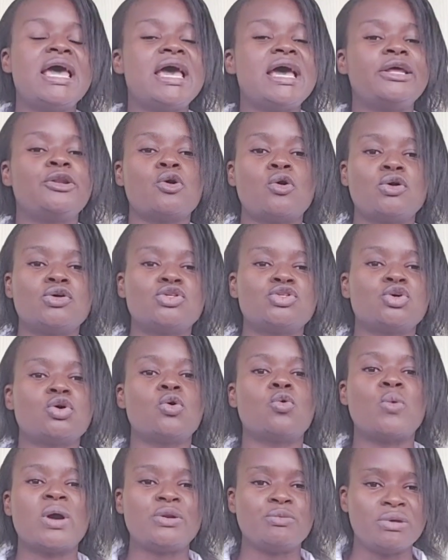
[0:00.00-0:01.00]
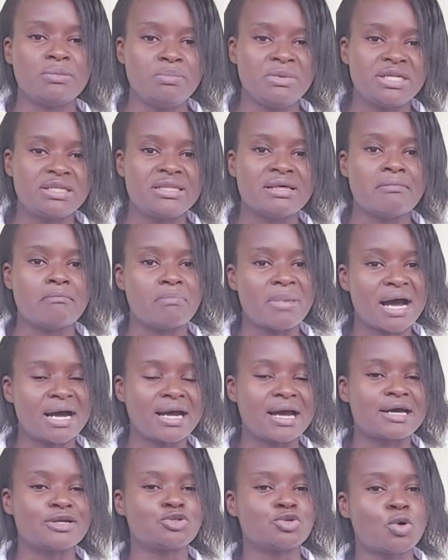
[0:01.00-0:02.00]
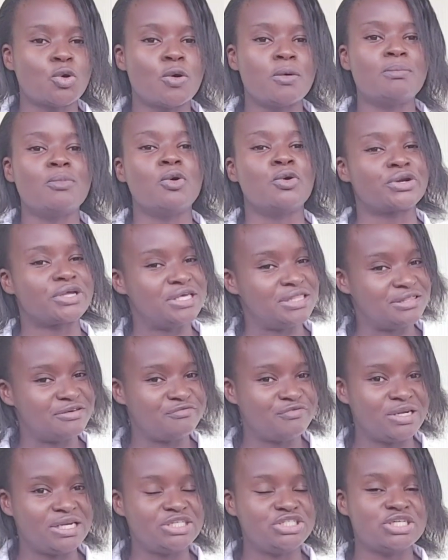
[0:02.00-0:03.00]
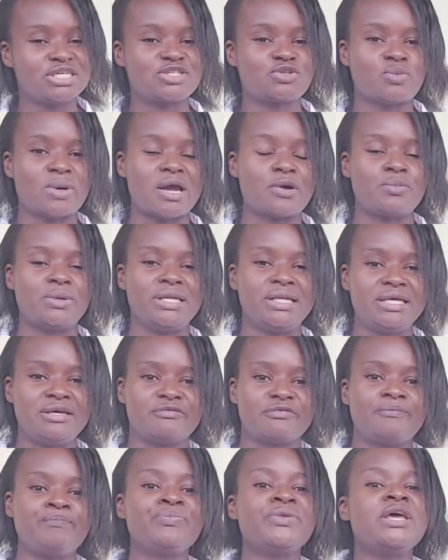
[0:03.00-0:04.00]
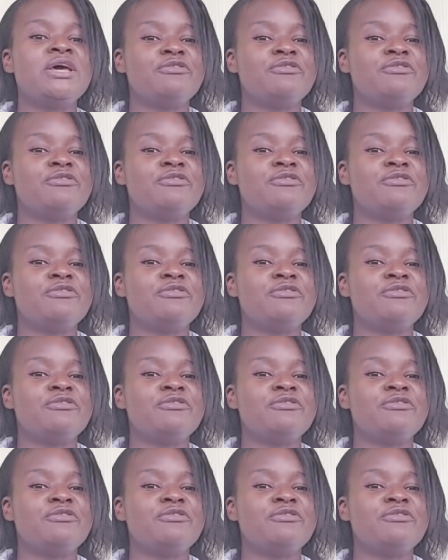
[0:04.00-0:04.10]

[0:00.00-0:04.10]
and also when we meet them back at home or in the villages where we live.